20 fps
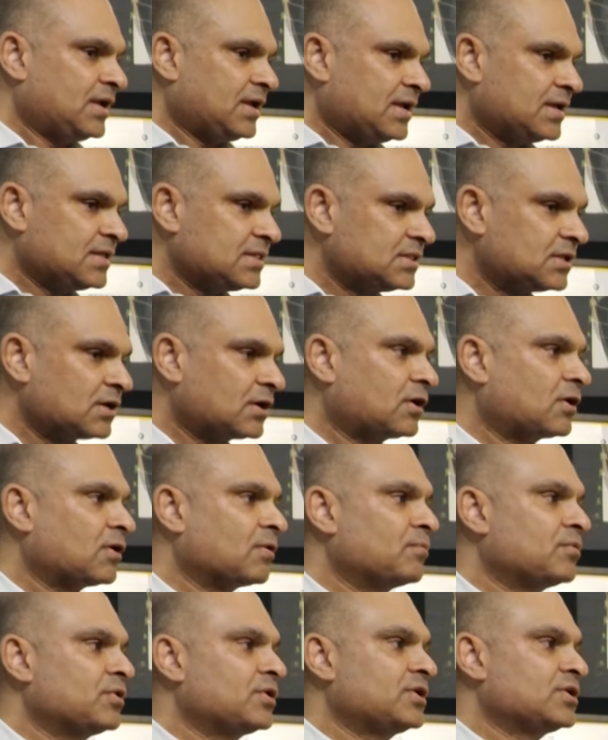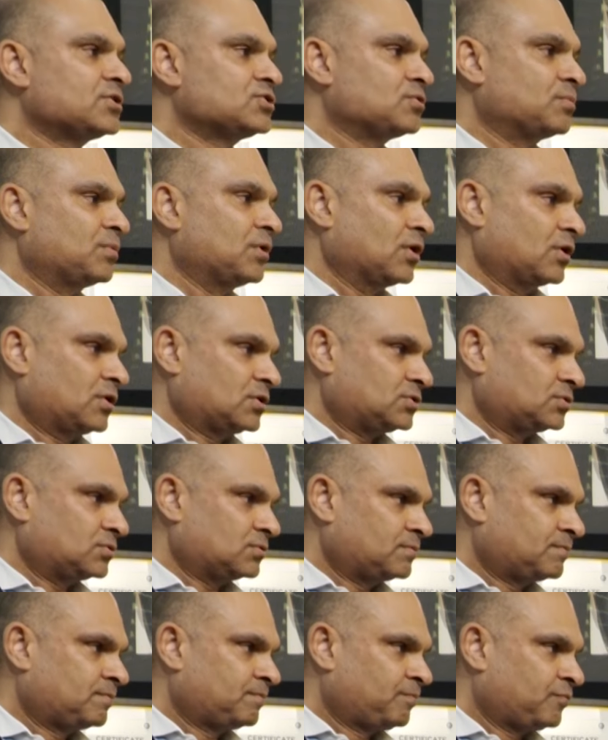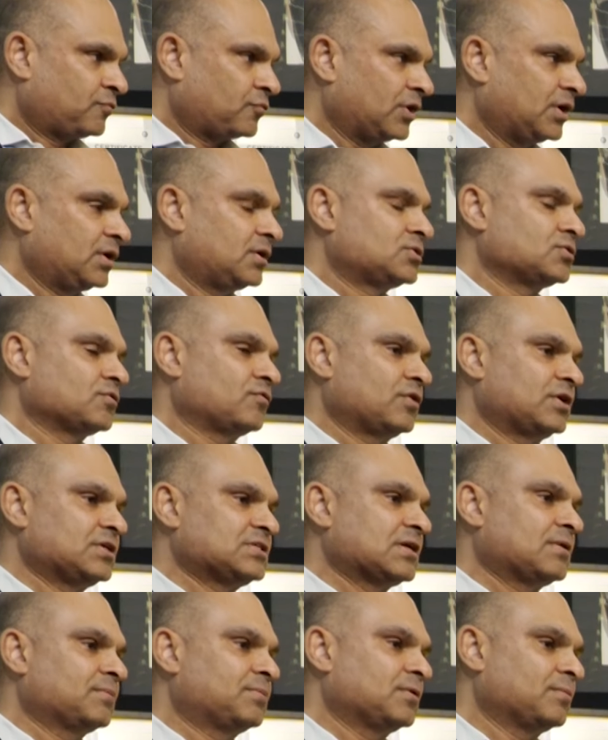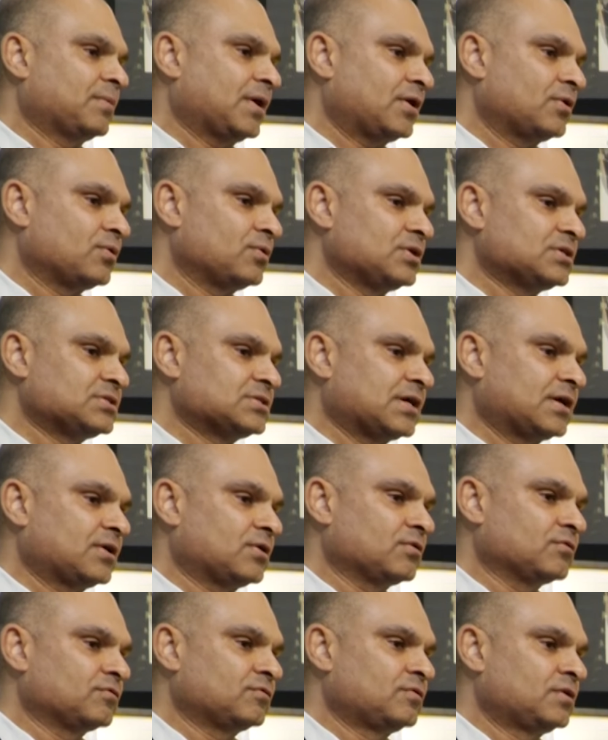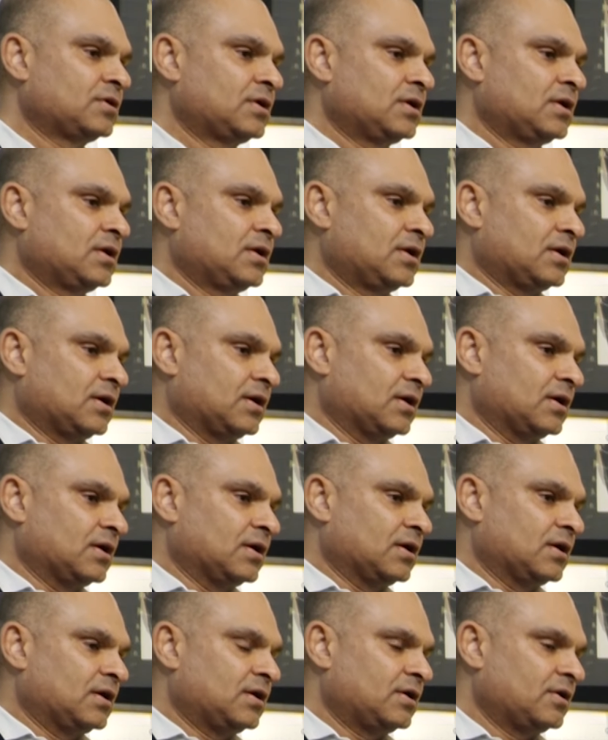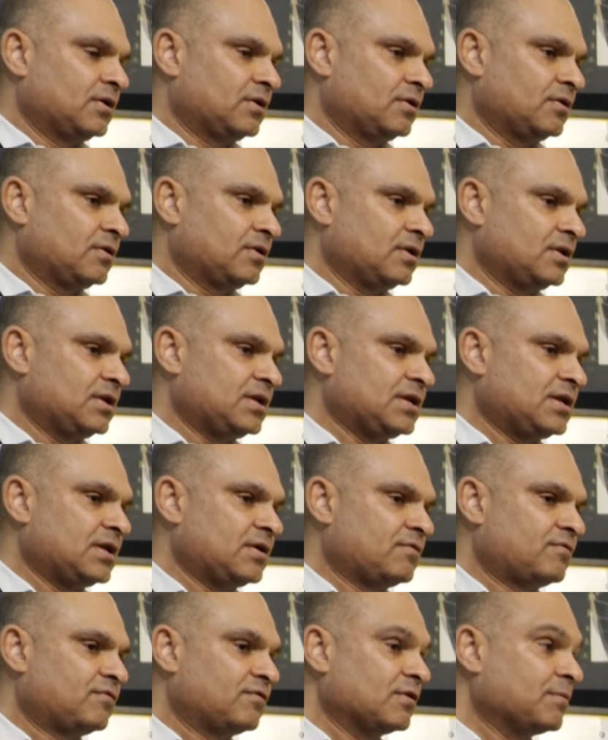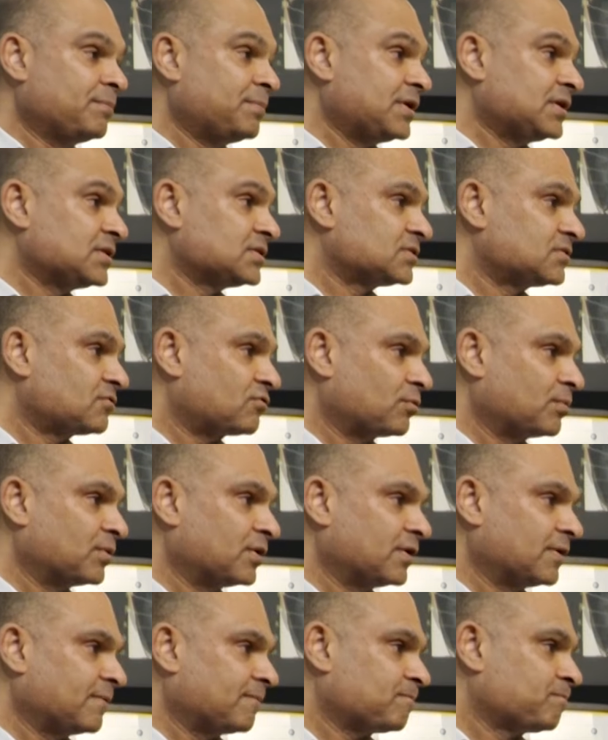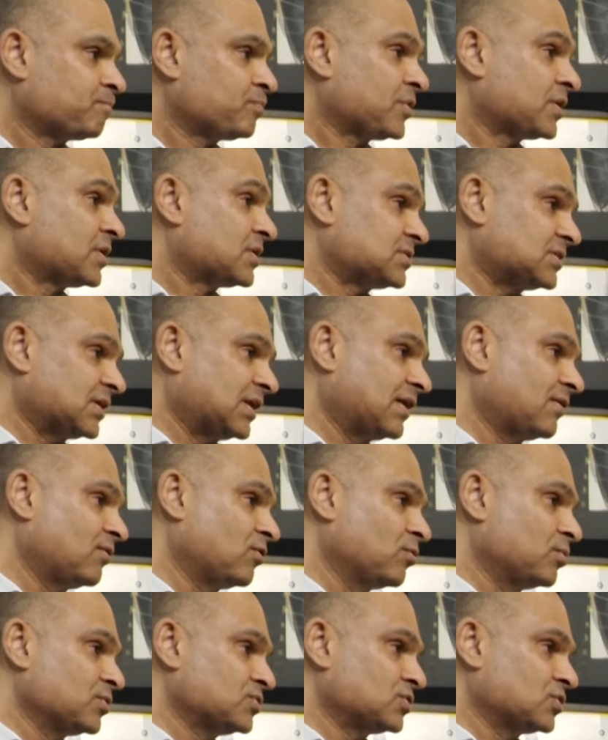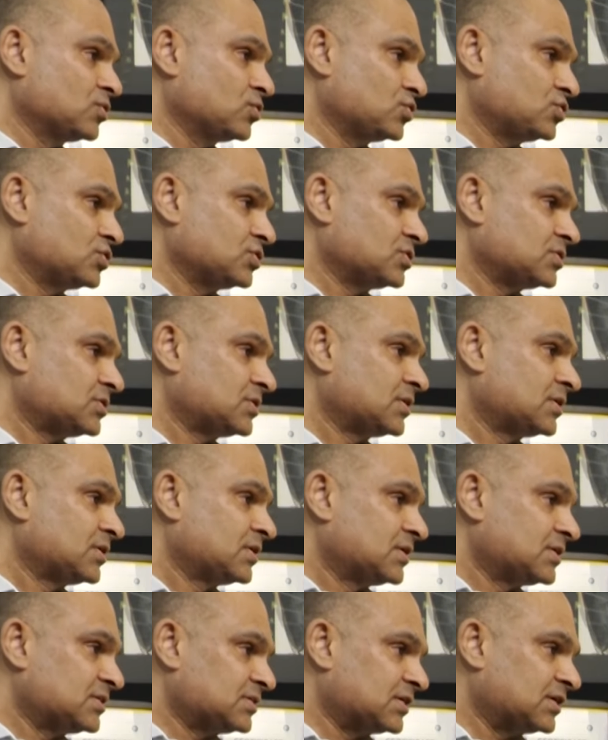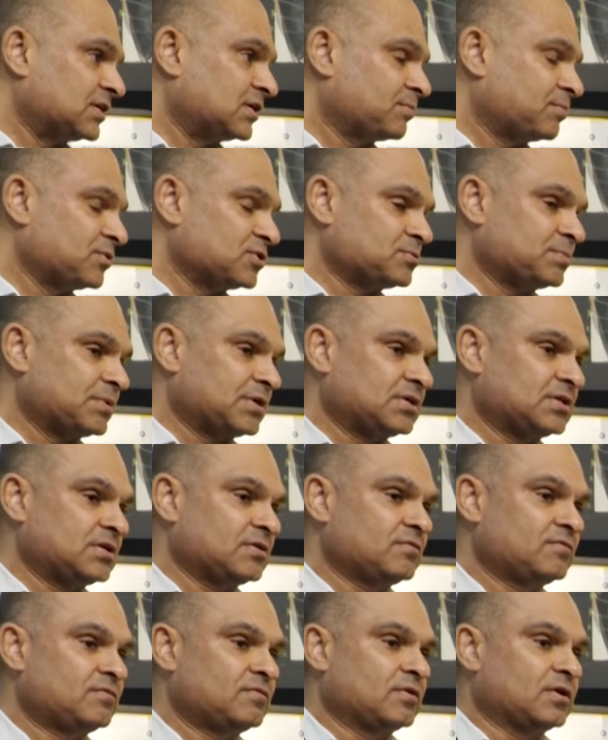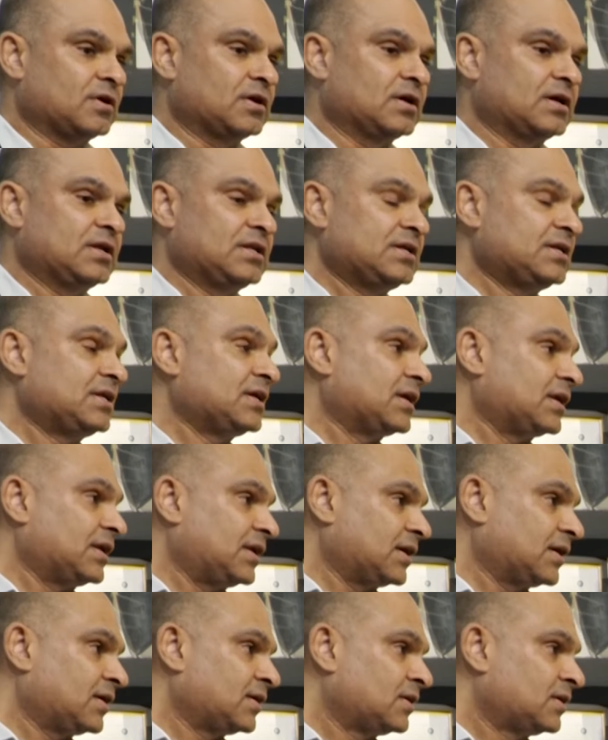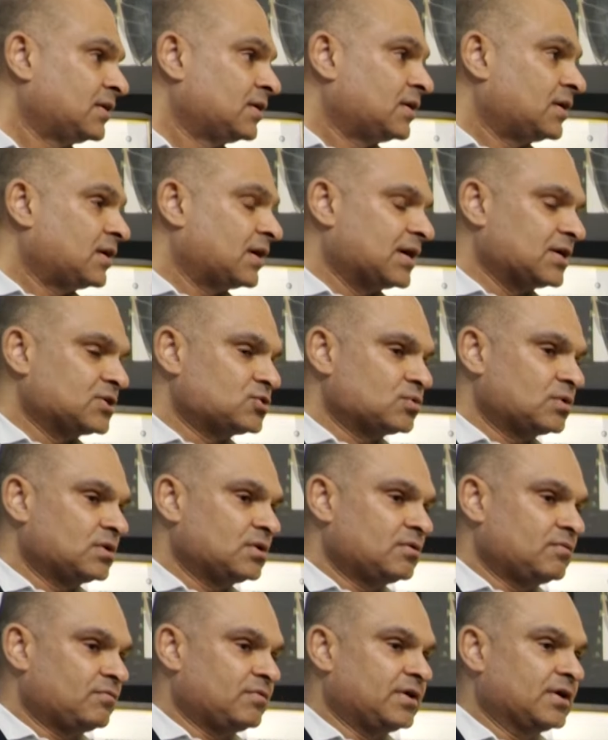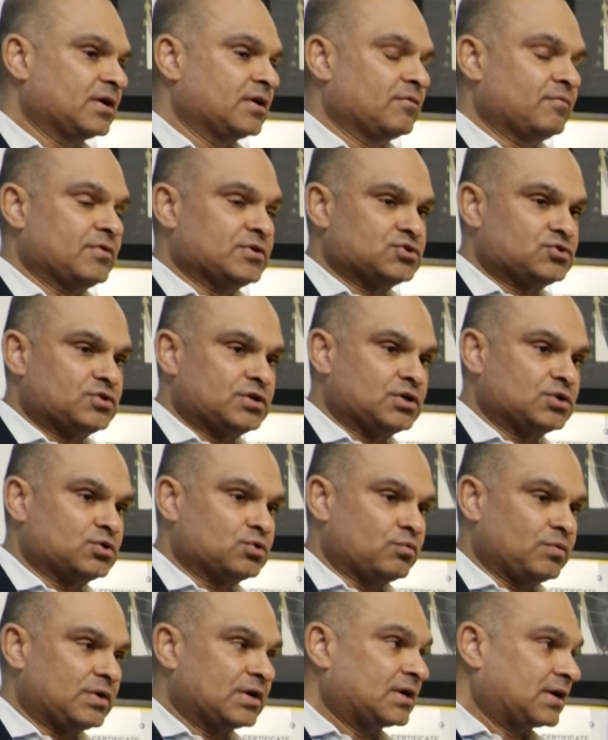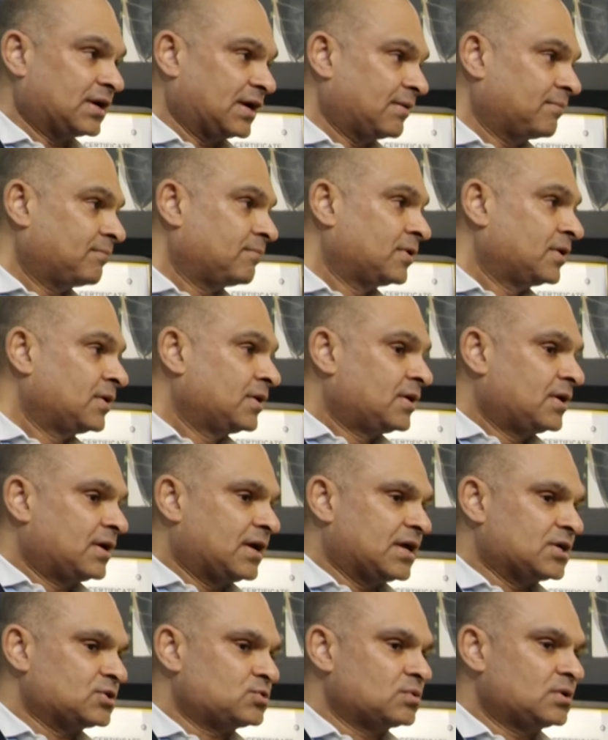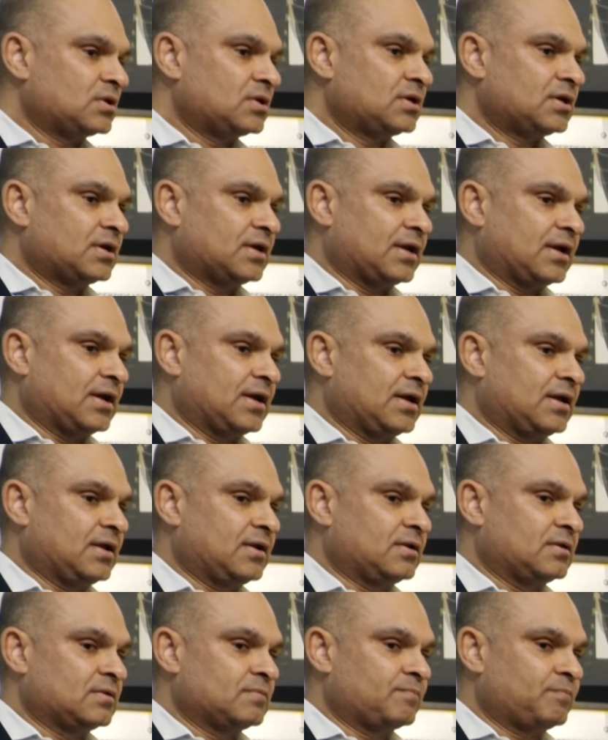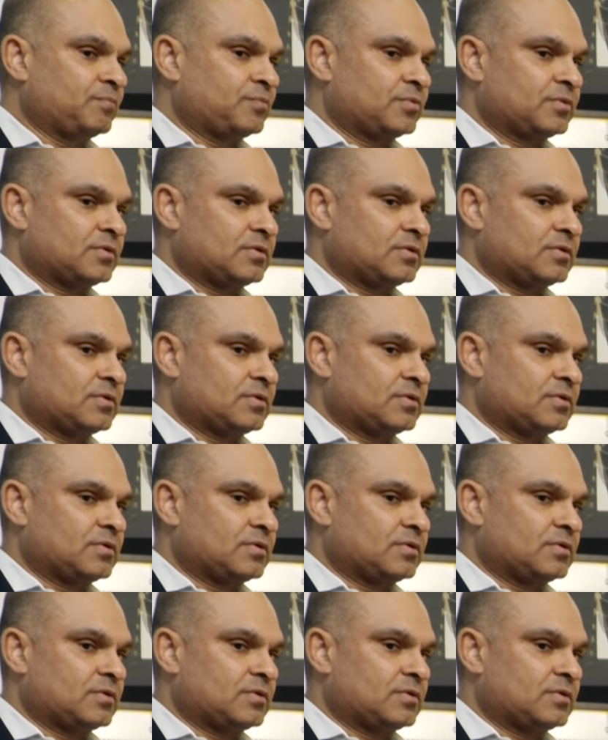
in the communities you belong to, right? So for example, my role is that of leading Philippines from a Sunlight Global Solutions Center perspective, leading India as well. We are venturing into Vietnam as well. And